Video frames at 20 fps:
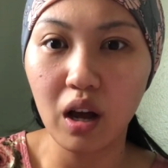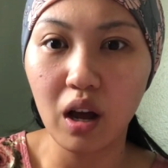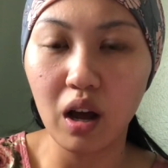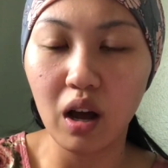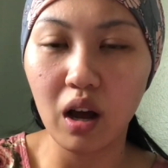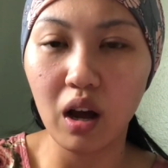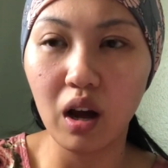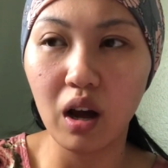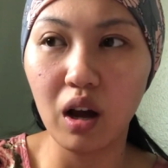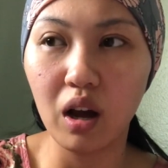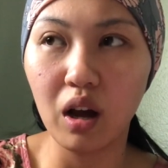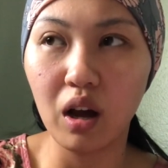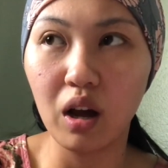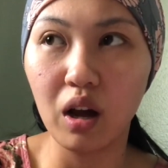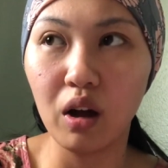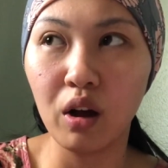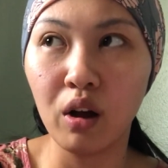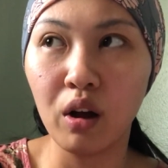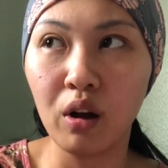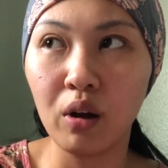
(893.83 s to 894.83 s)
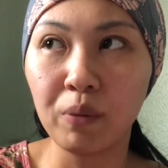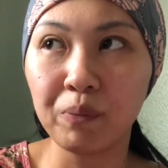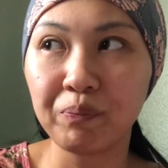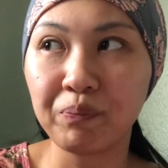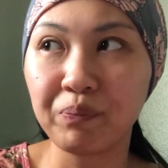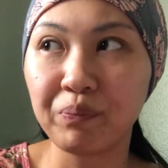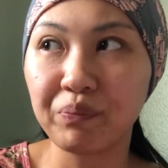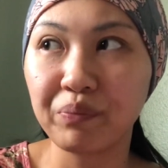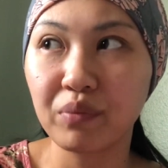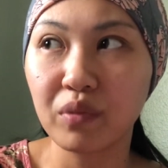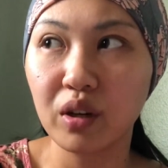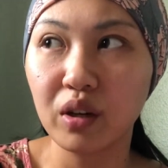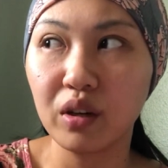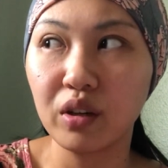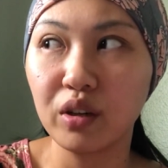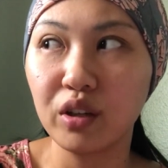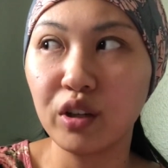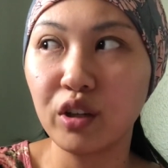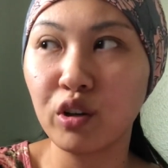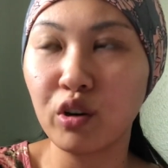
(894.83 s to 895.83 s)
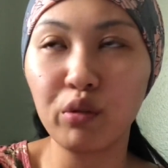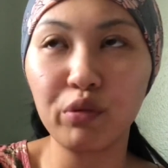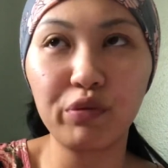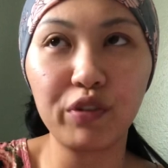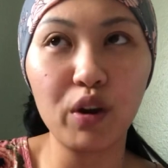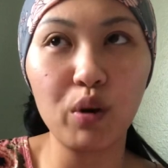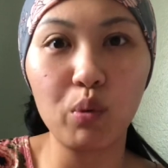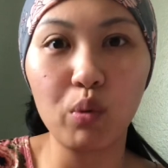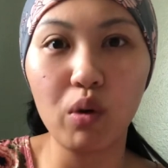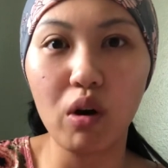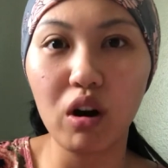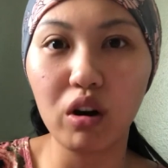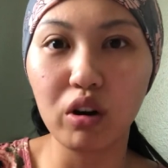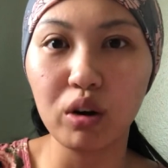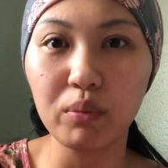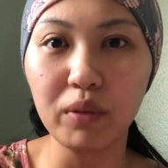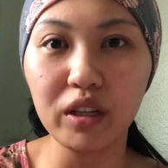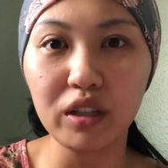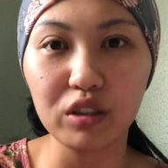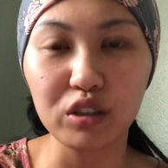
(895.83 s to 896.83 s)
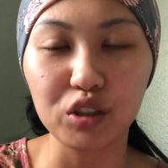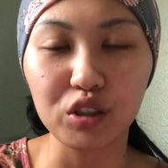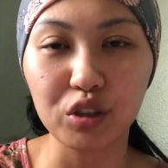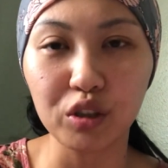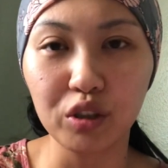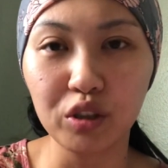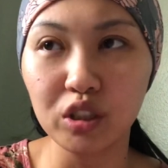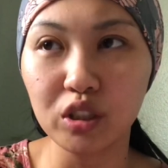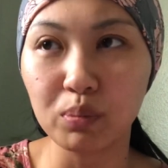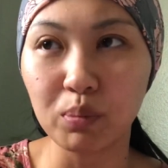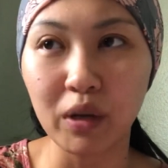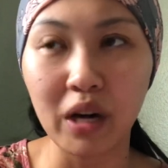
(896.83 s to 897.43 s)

Um, you don't feel welcome in the church,